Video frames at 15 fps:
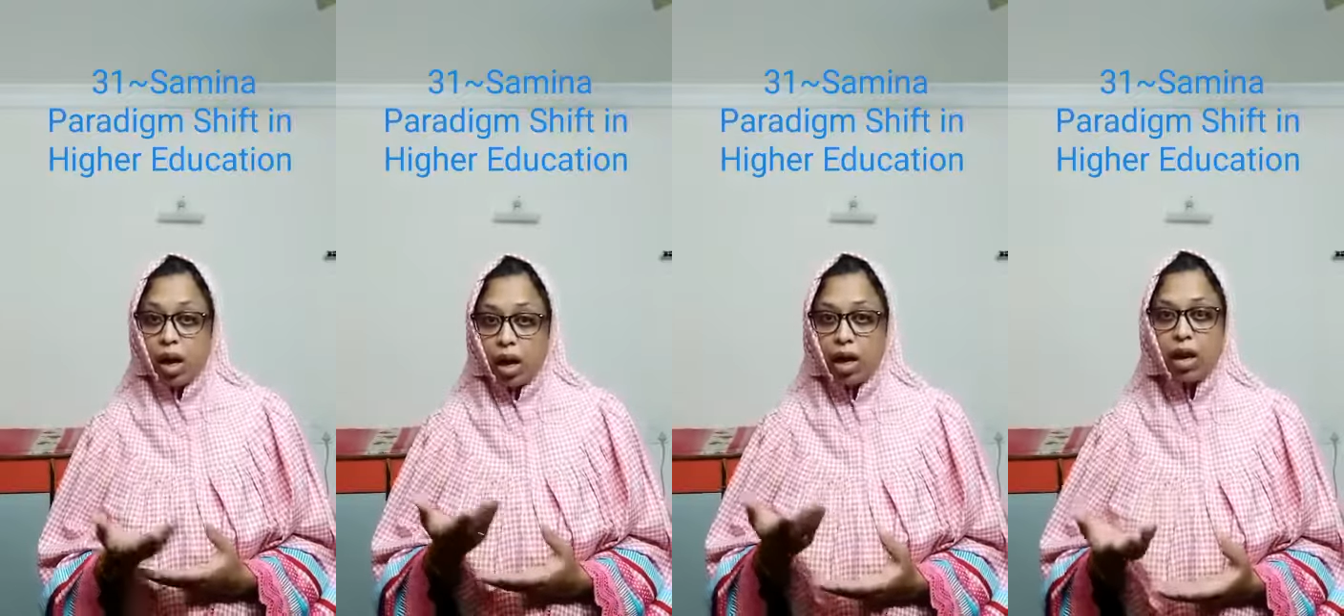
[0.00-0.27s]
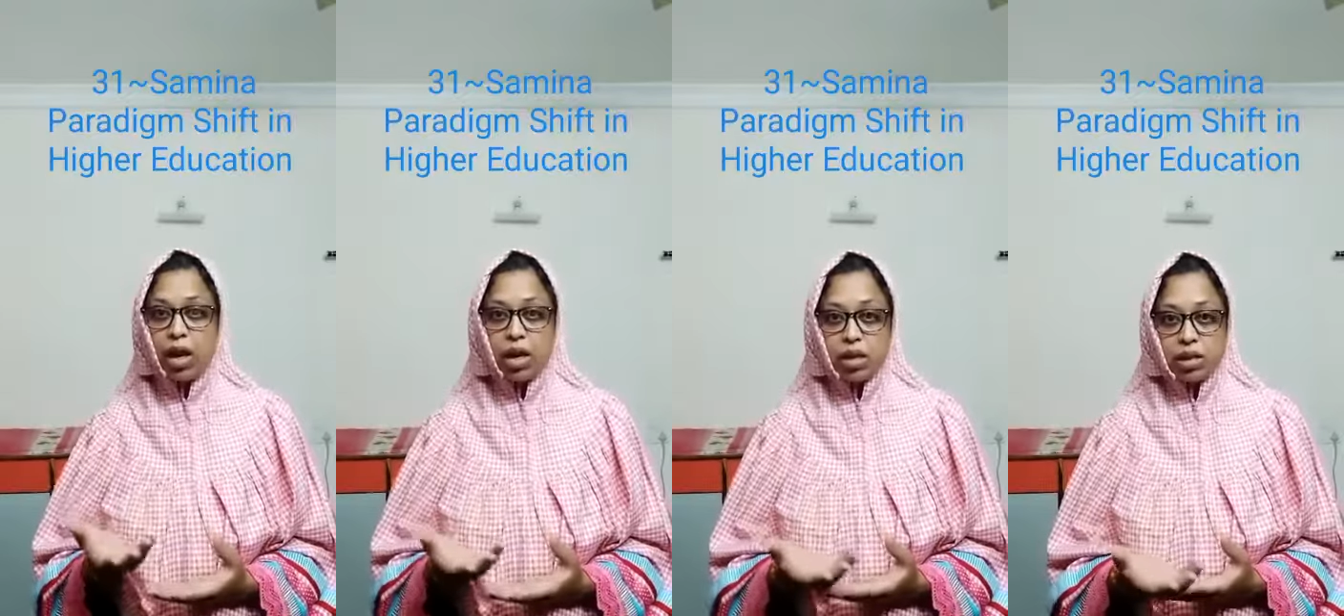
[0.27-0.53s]

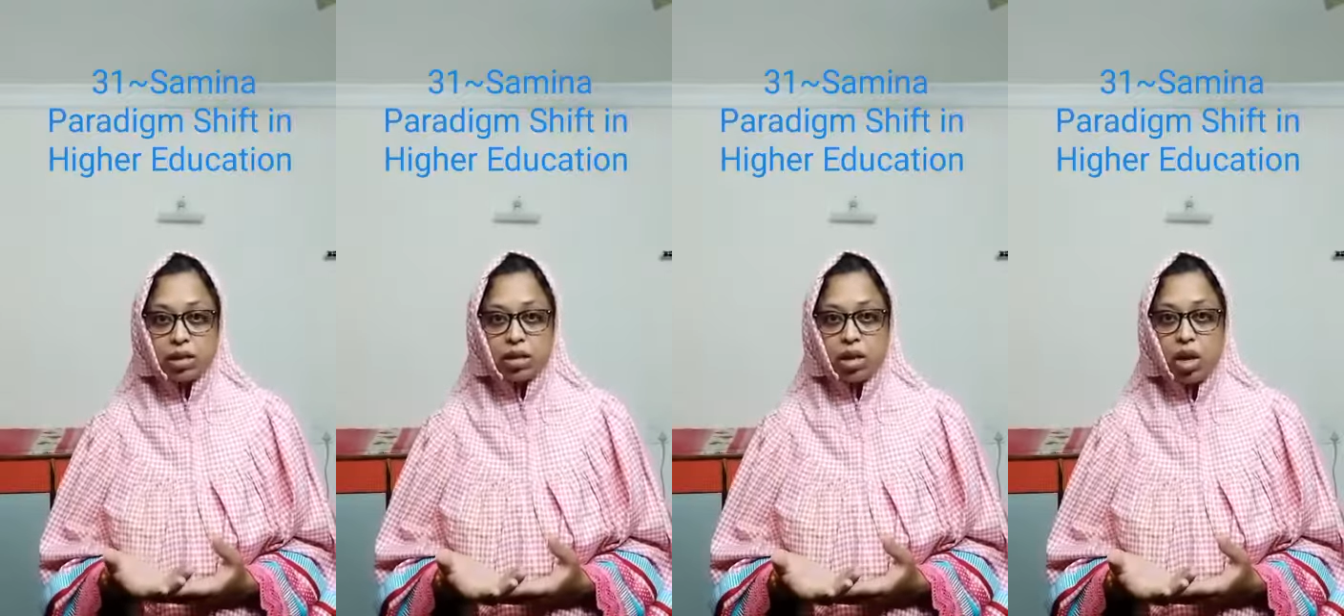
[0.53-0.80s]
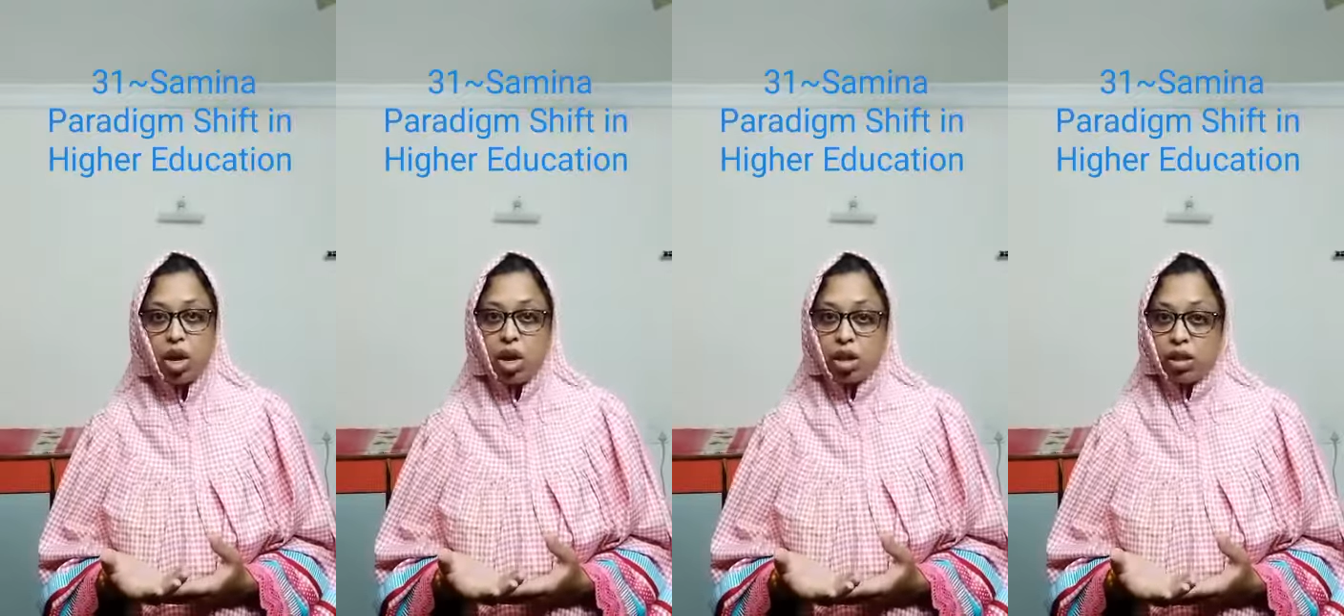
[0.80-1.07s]
edX
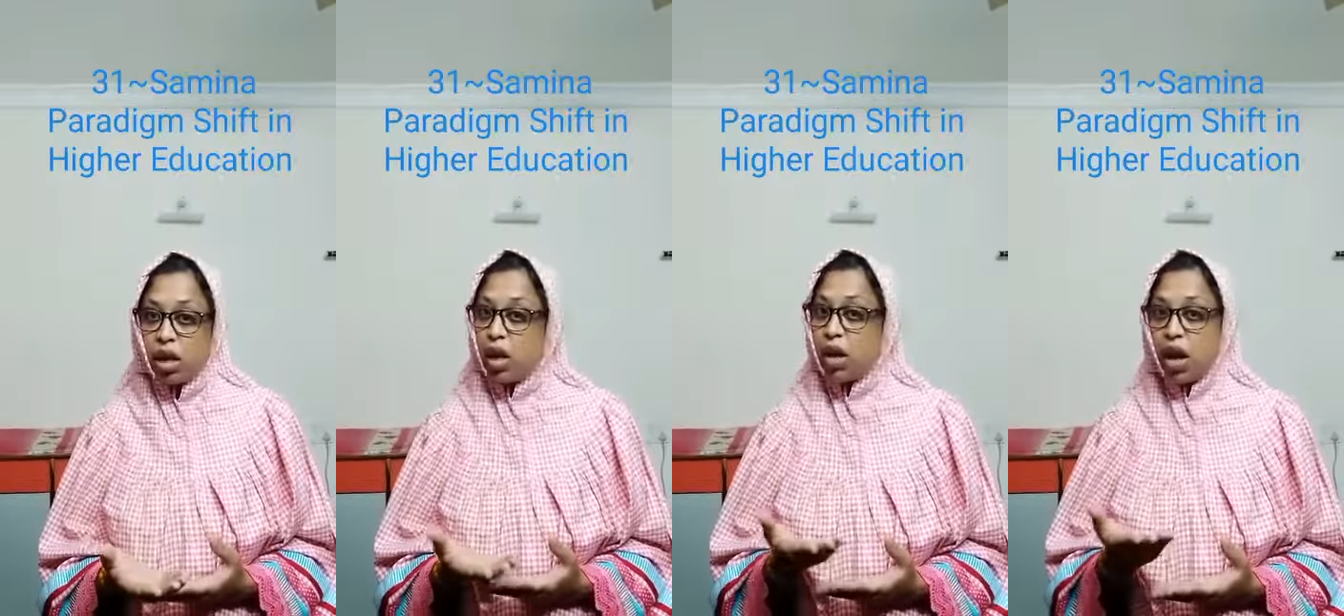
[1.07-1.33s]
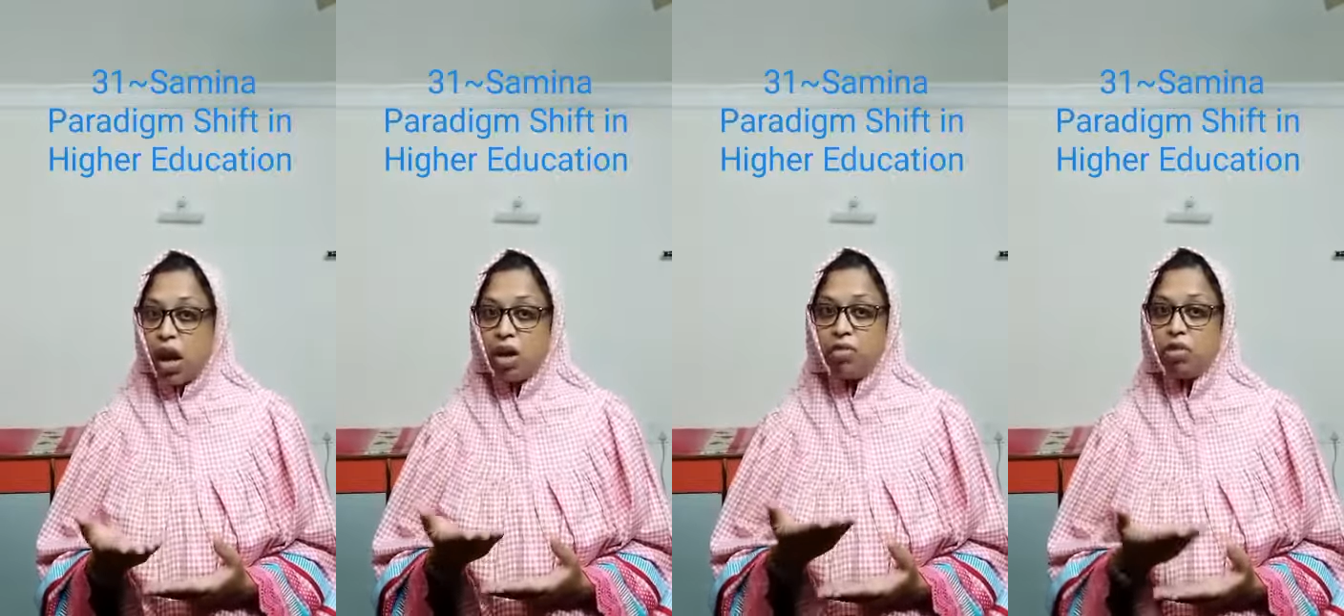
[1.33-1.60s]

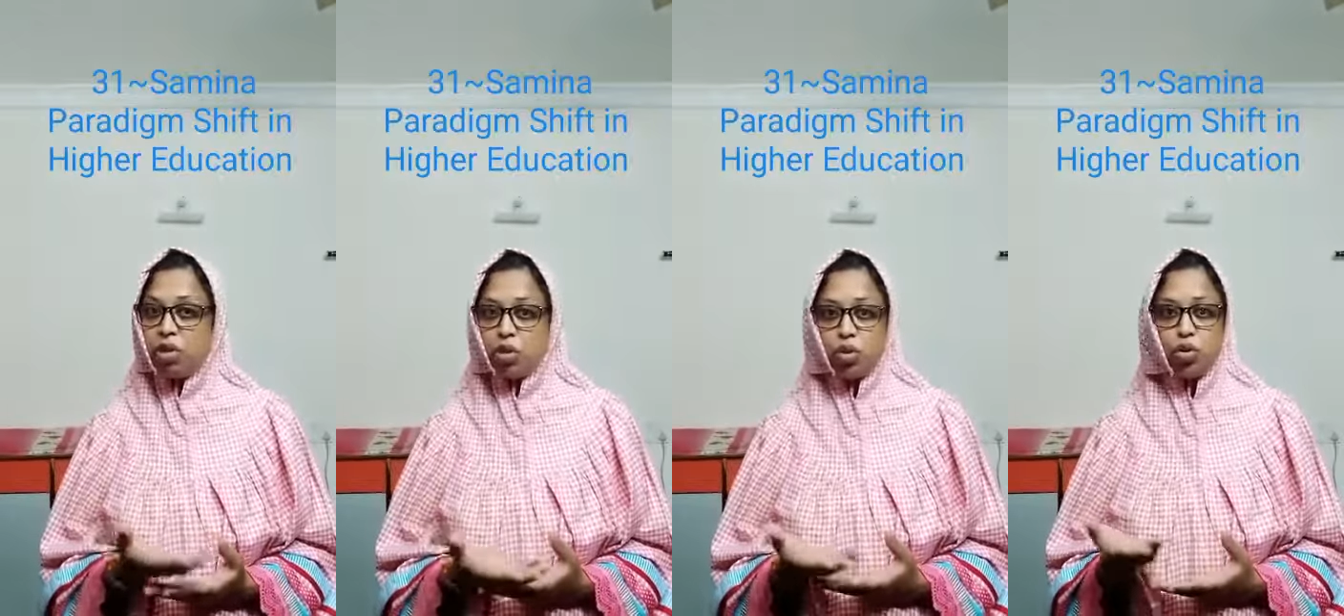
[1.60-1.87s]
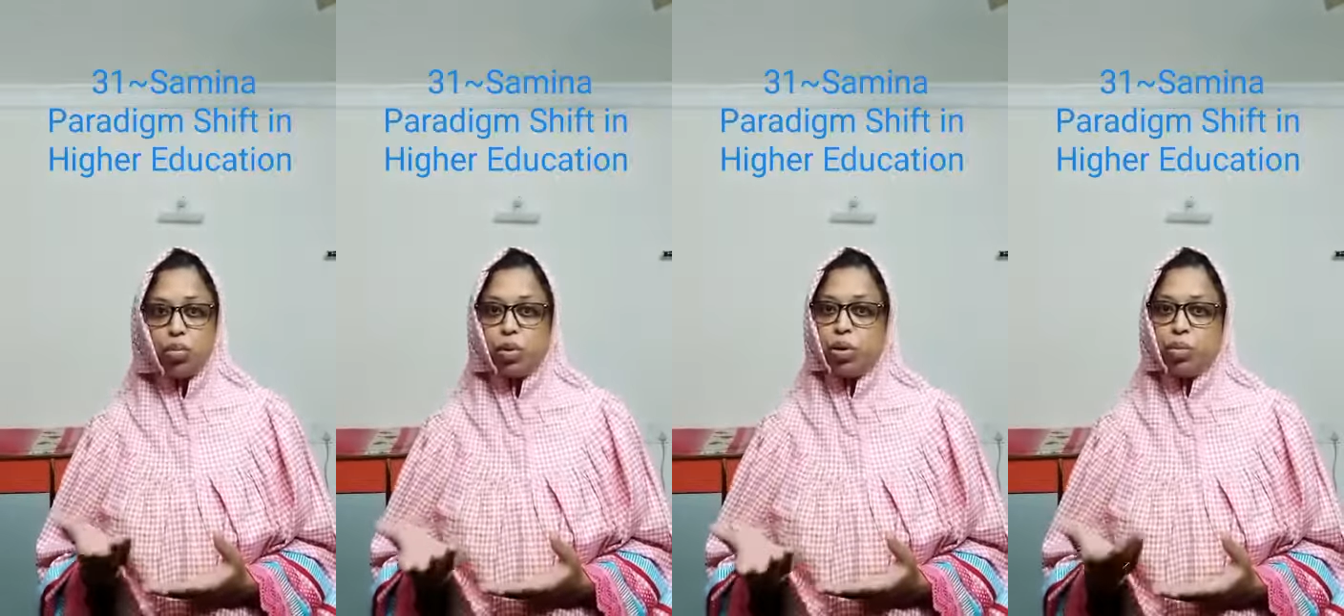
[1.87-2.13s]
that have a
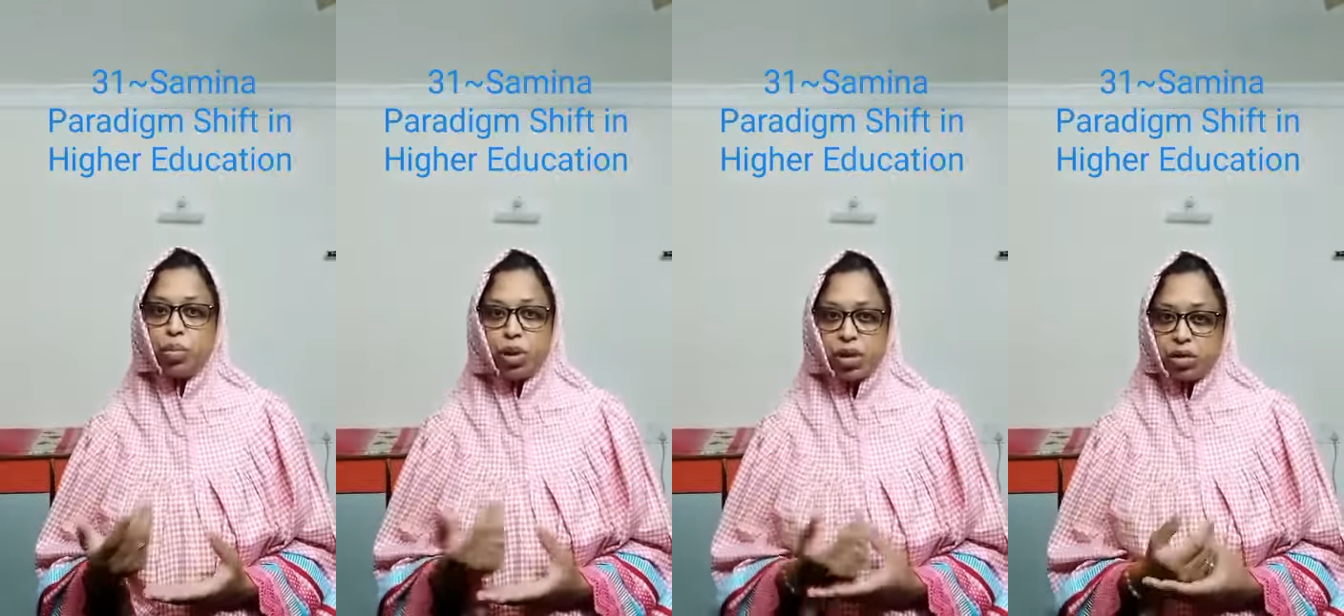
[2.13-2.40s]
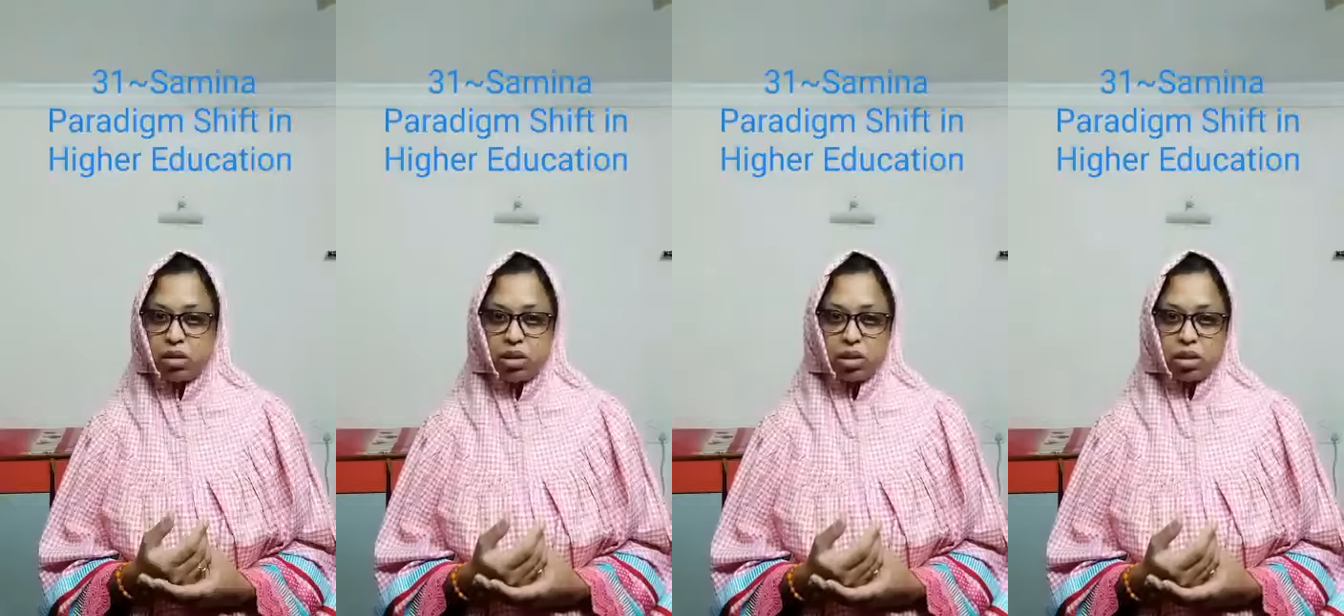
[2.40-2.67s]
global
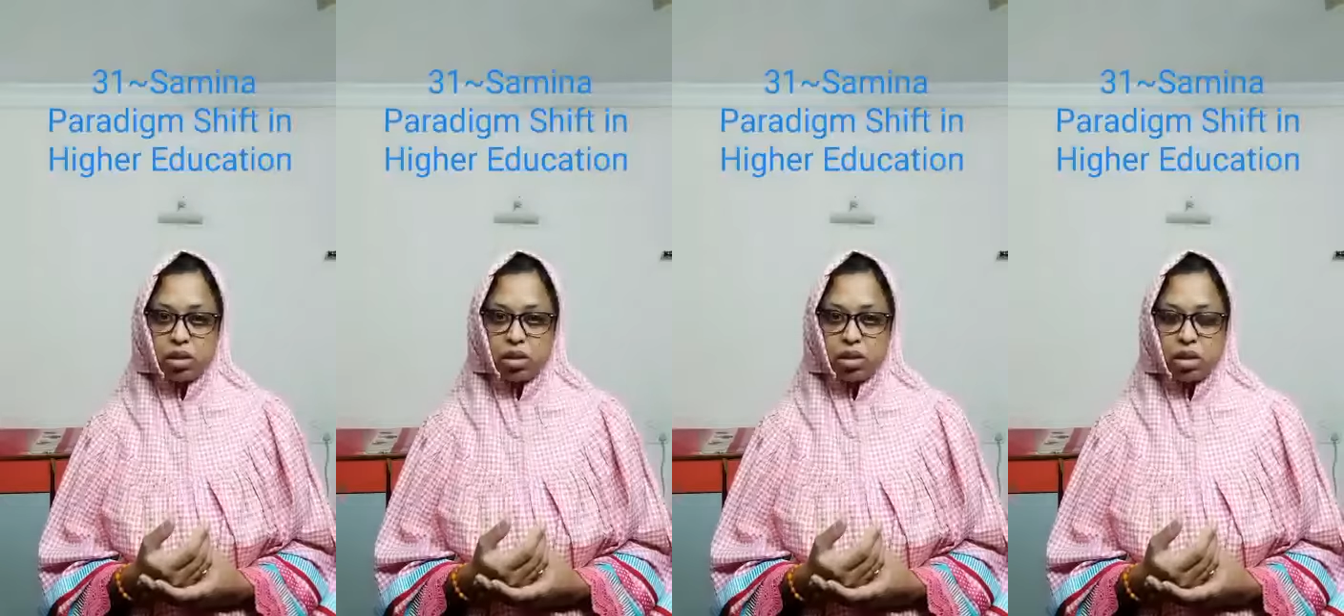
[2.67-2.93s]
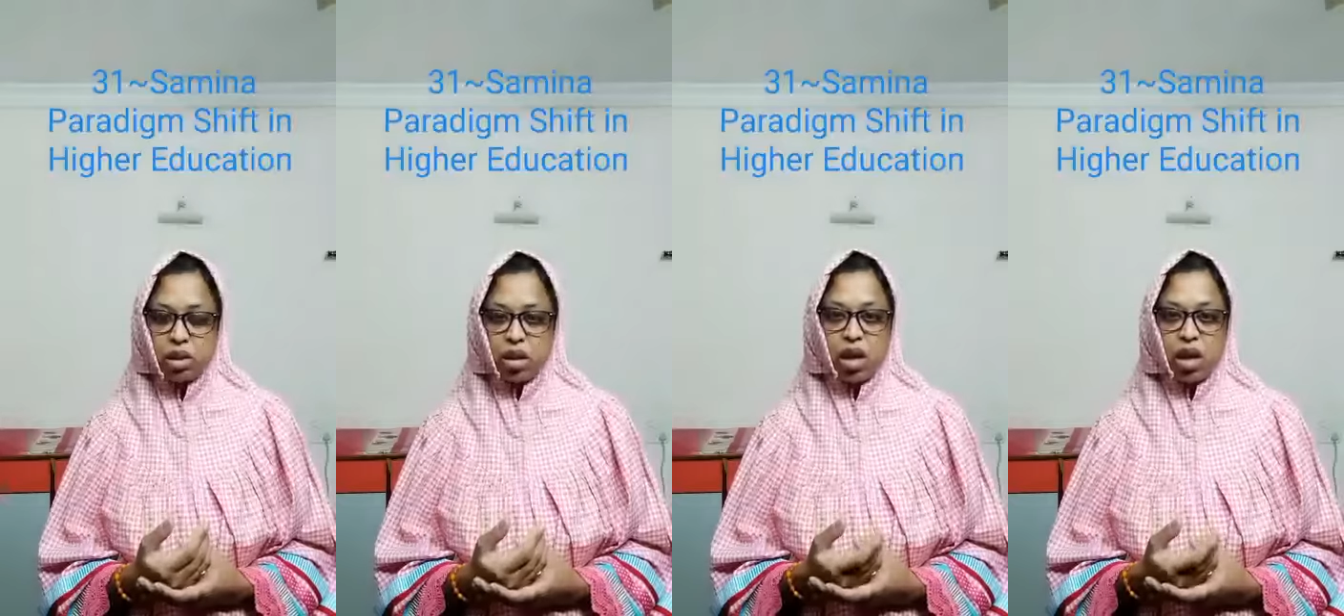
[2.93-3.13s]
presence